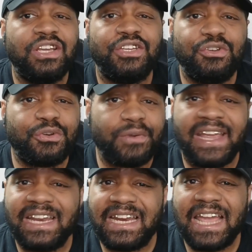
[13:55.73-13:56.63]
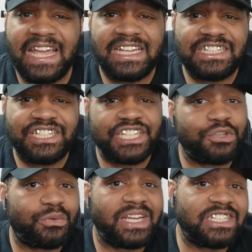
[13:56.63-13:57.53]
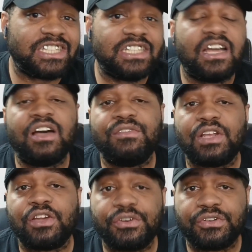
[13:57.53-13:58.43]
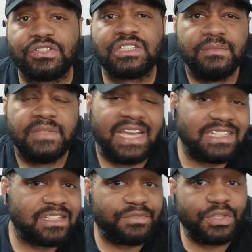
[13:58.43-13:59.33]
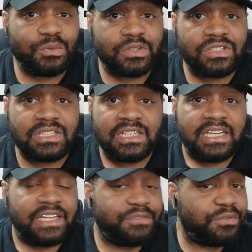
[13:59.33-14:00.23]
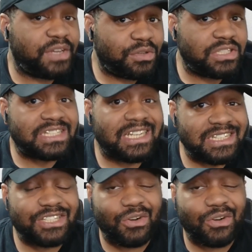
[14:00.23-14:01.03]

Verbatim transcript: You created a generation of learners. And to the viewers, if you've ever touched